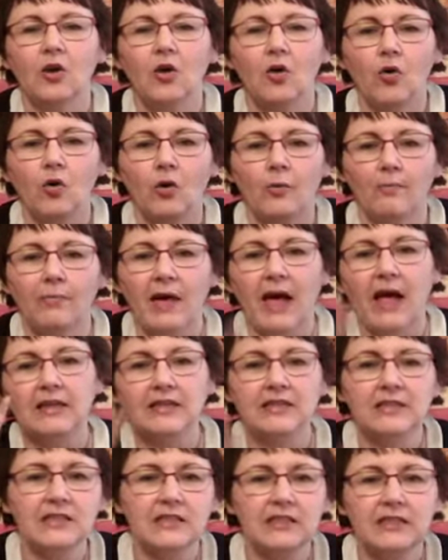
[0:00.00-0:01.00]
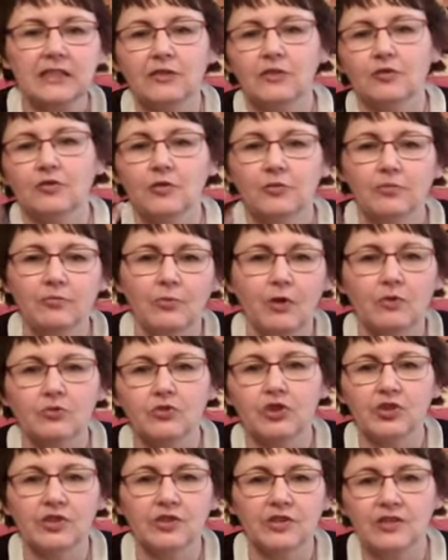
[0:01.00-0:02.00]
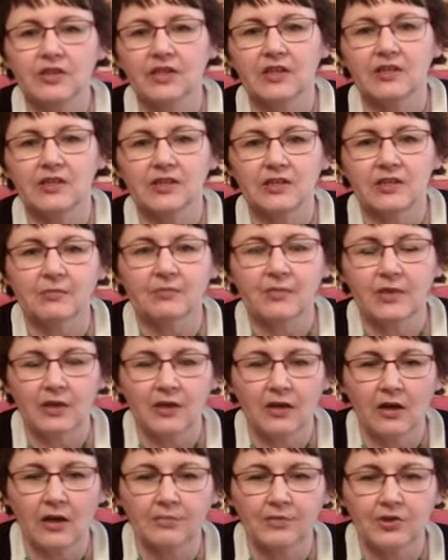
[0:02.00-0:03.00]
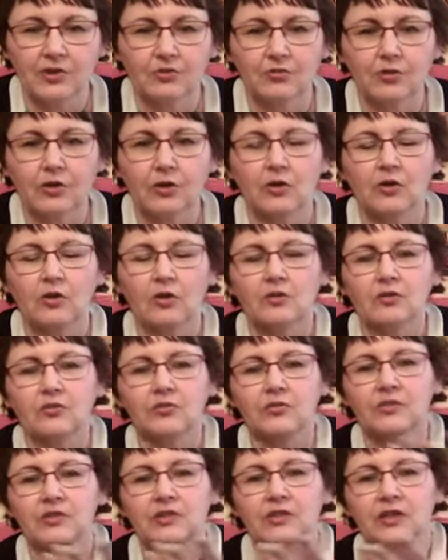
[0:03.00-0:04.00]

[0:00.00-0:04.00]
or balancing your emotions as something comes to a close